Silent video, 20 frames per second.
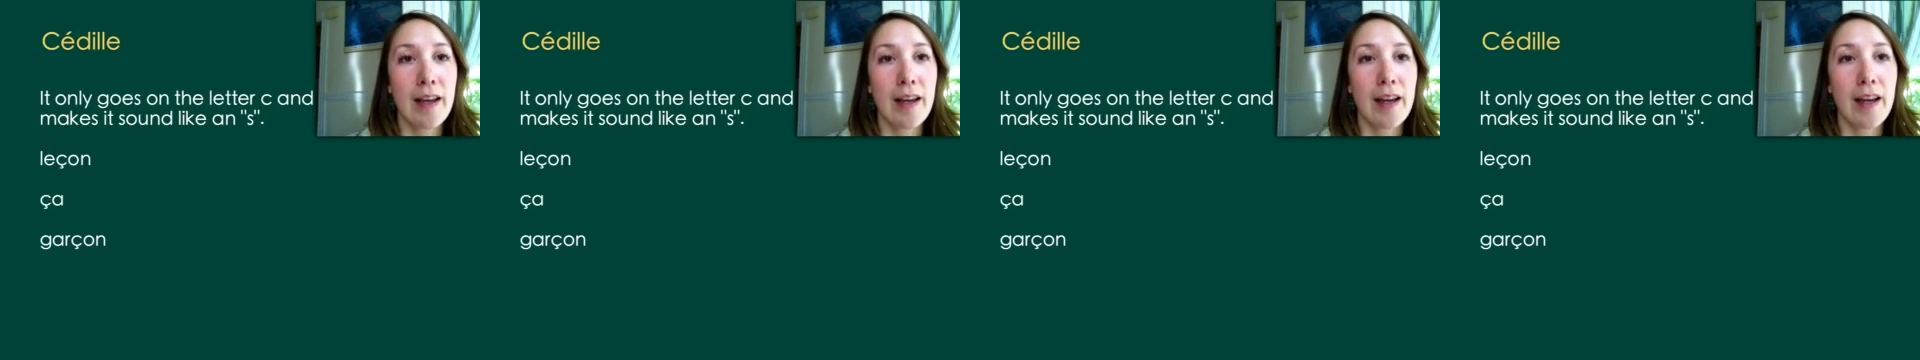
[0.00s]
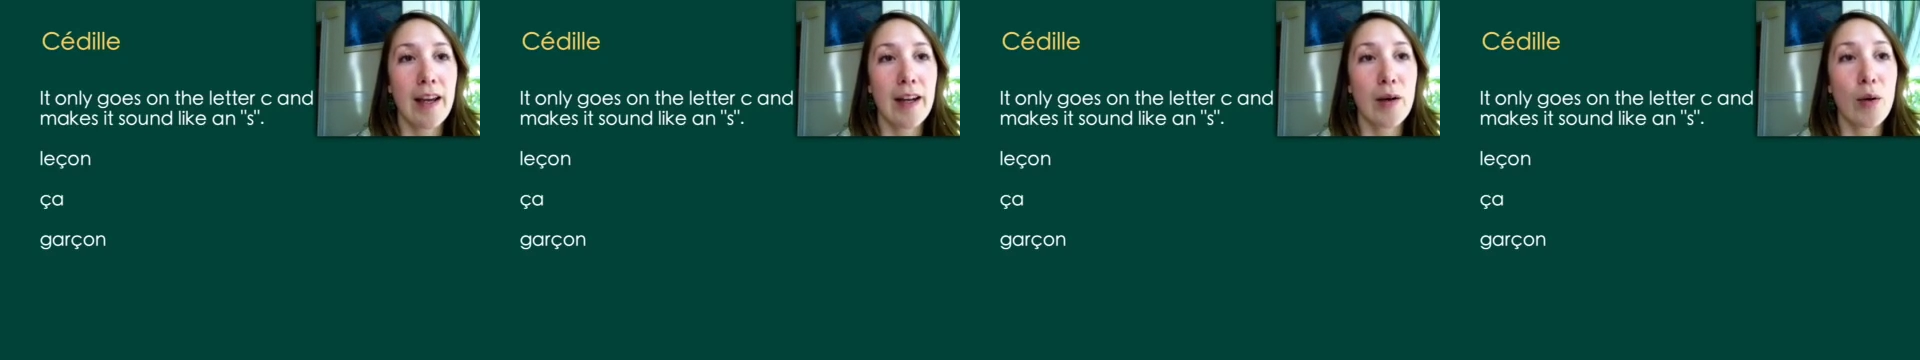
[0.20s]

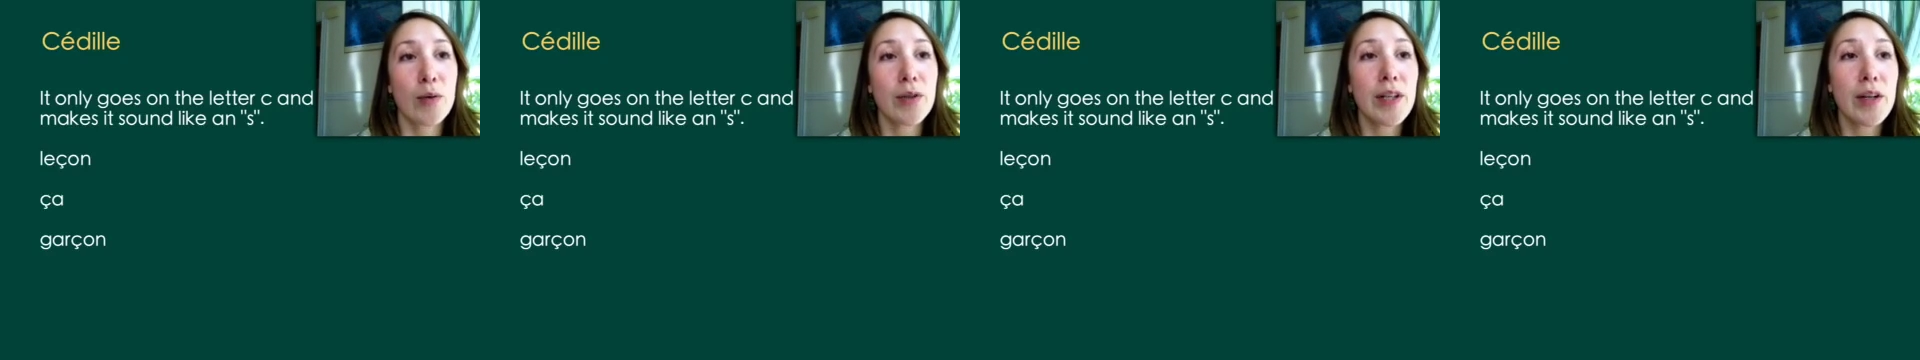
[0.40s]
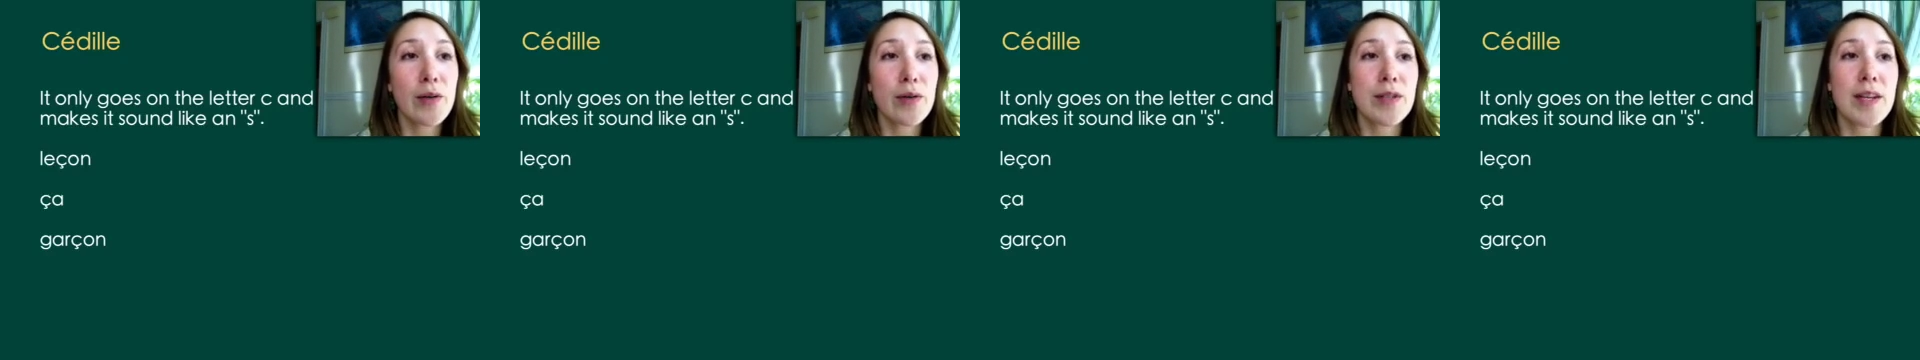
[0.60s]
It
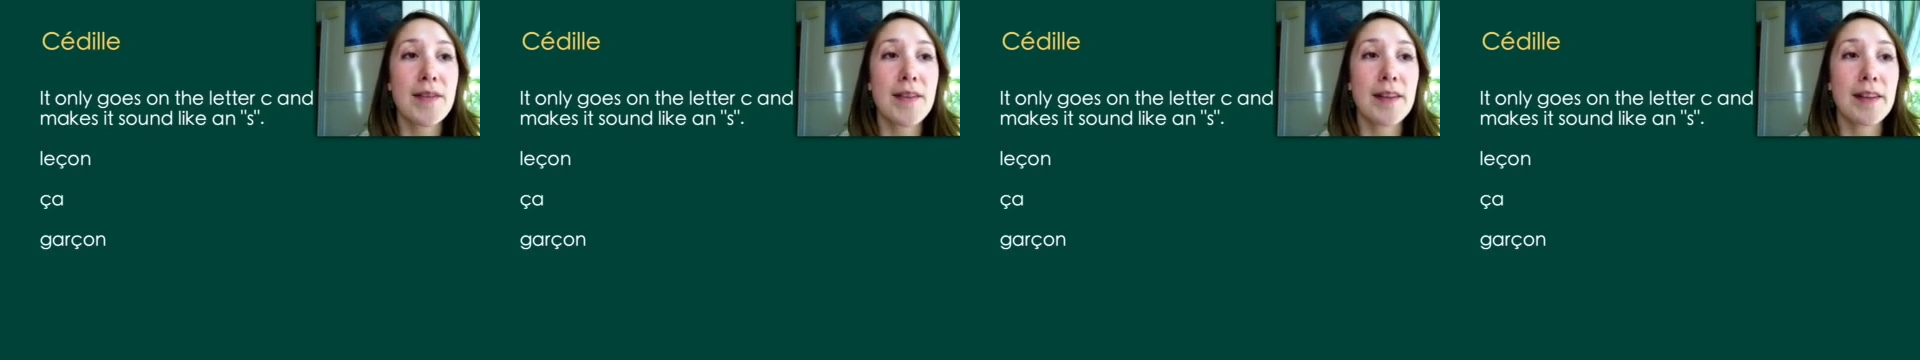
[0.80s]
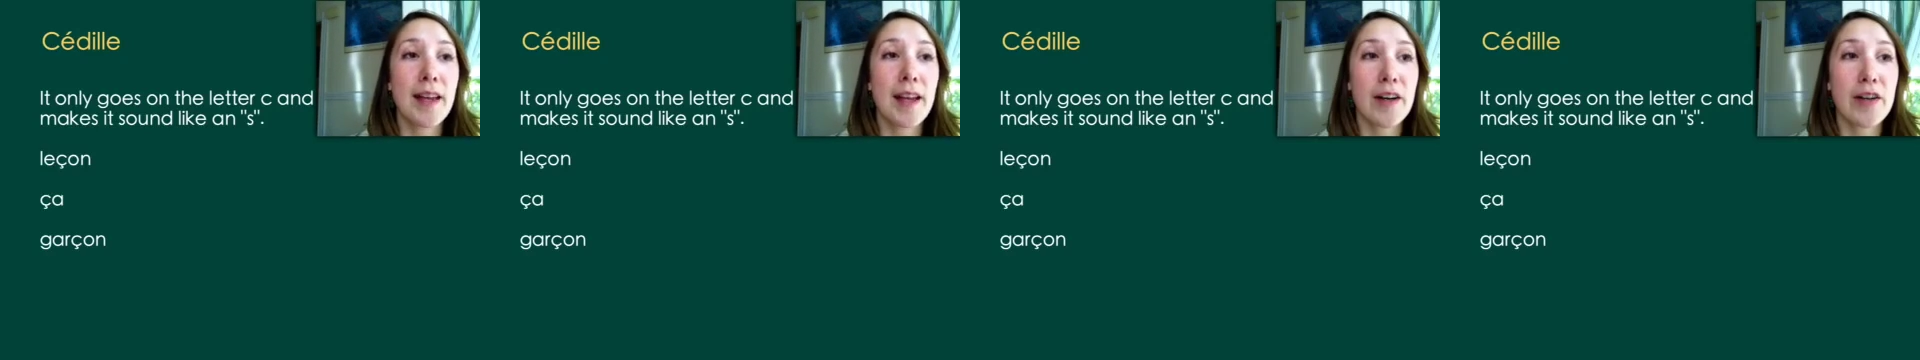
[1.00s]
only goes on
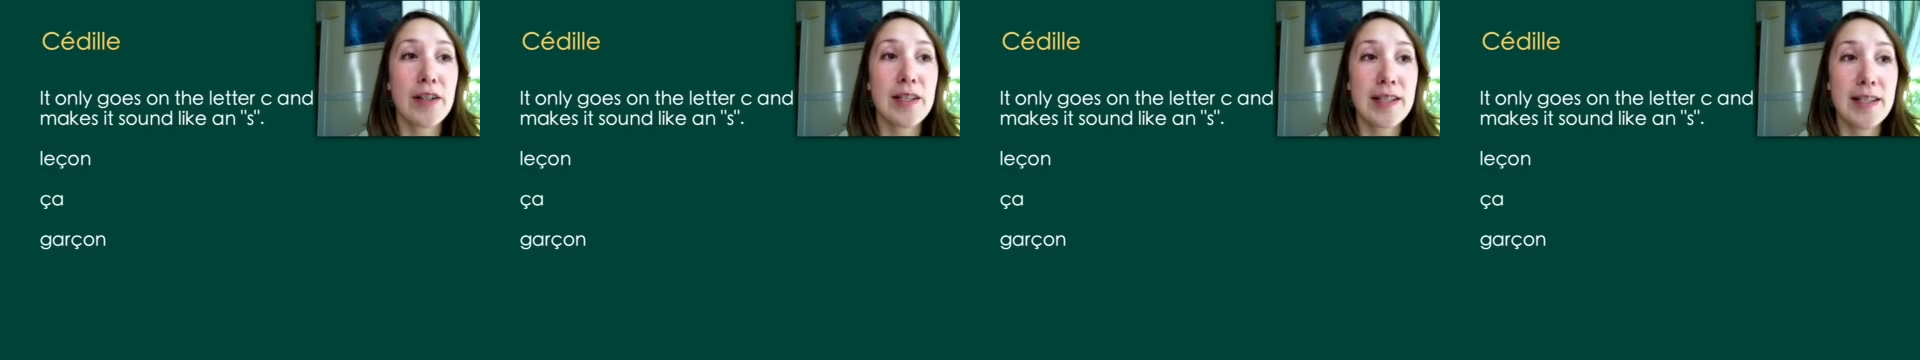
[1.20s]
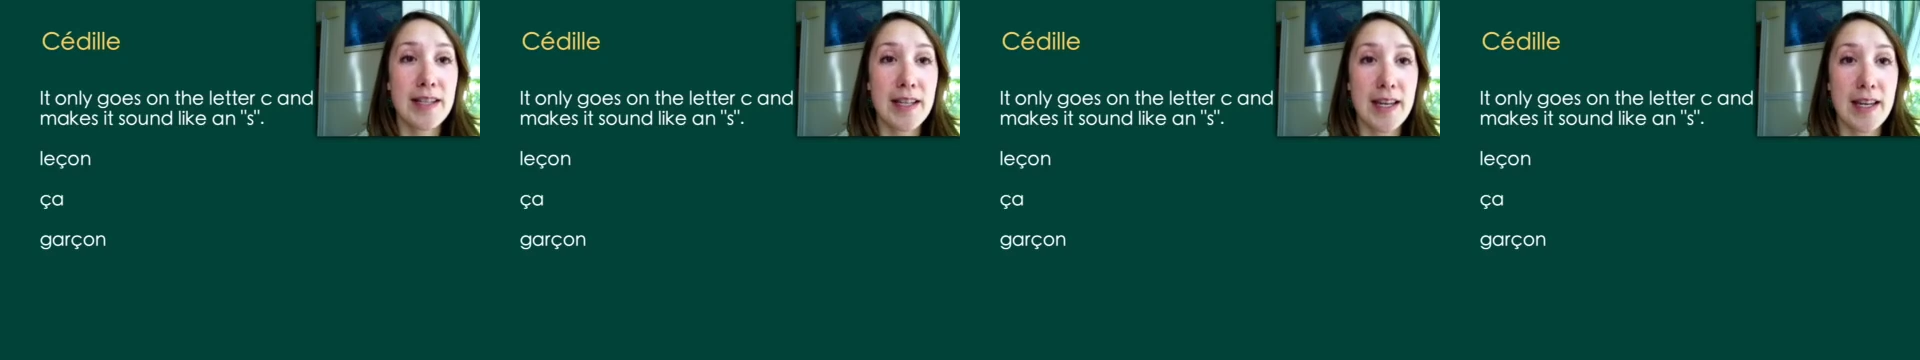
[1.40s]
the letter
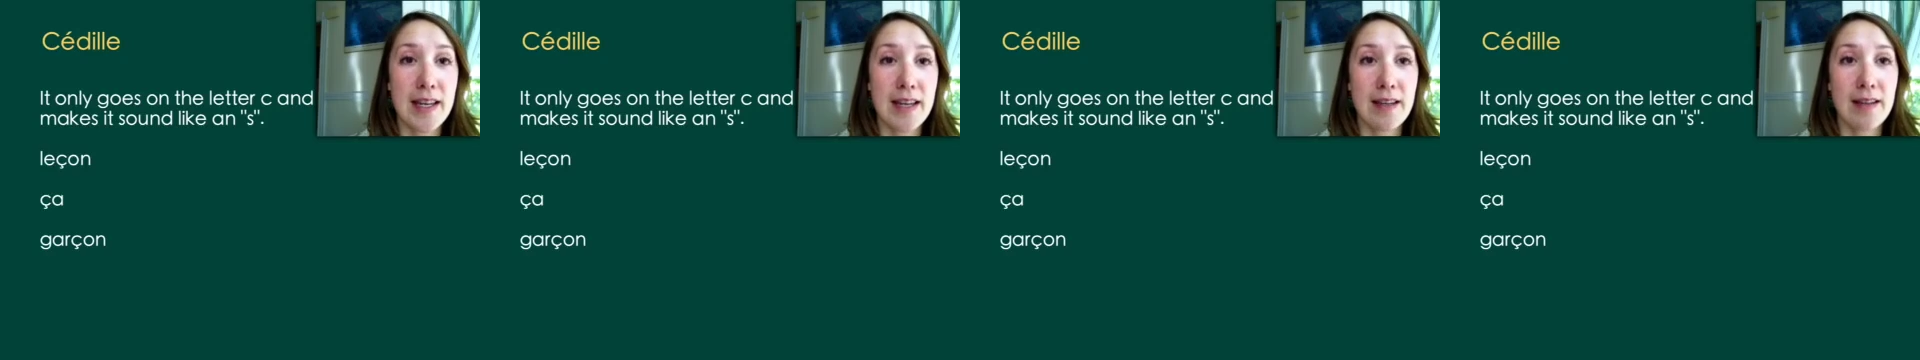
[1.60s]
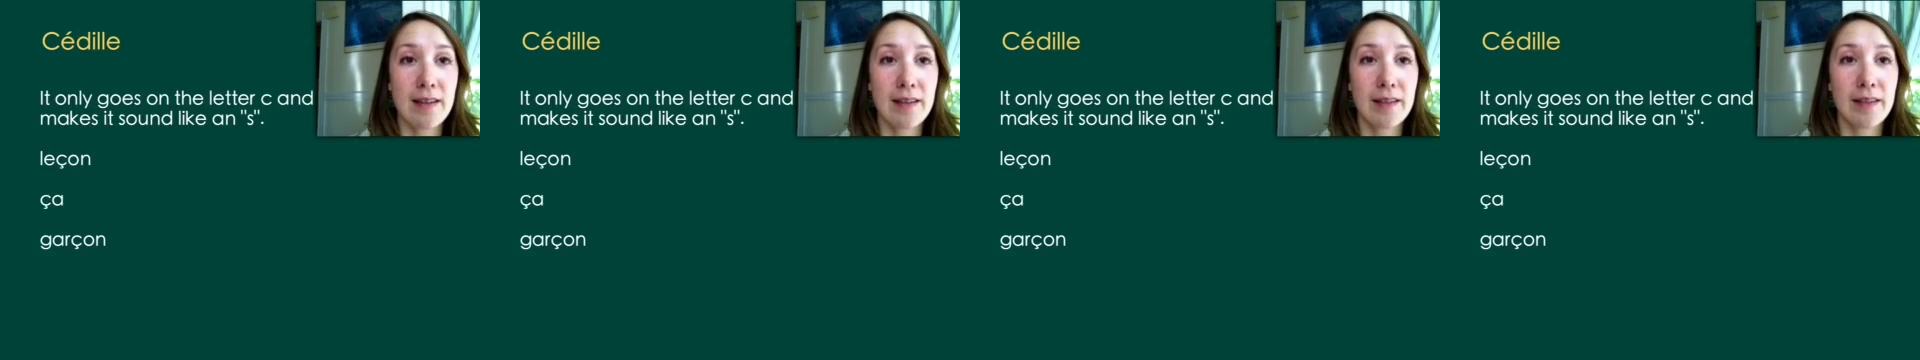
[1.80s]

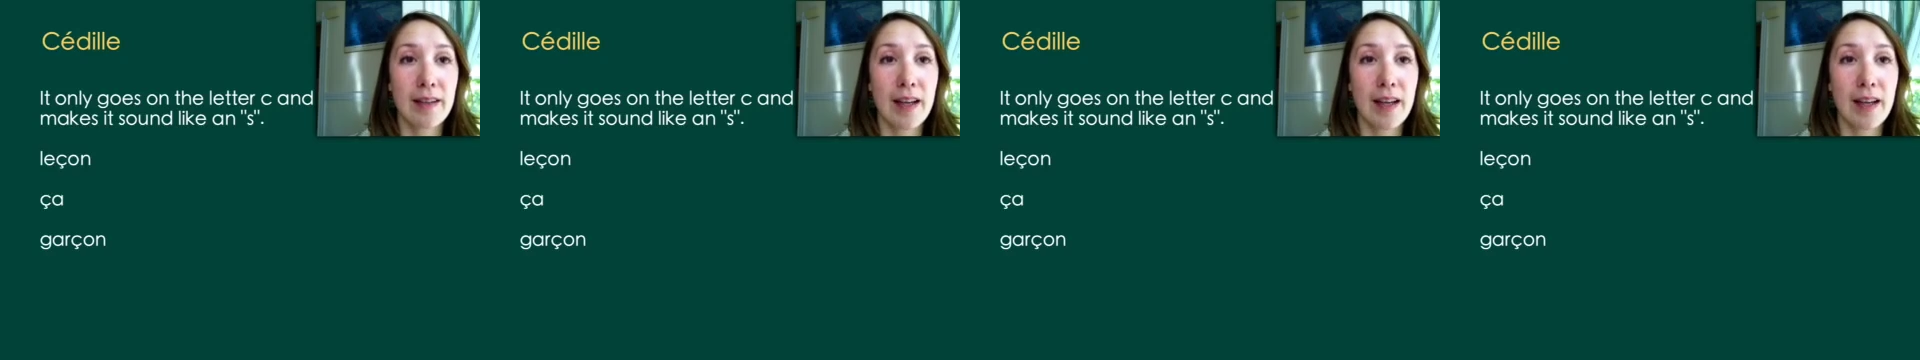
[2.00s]
C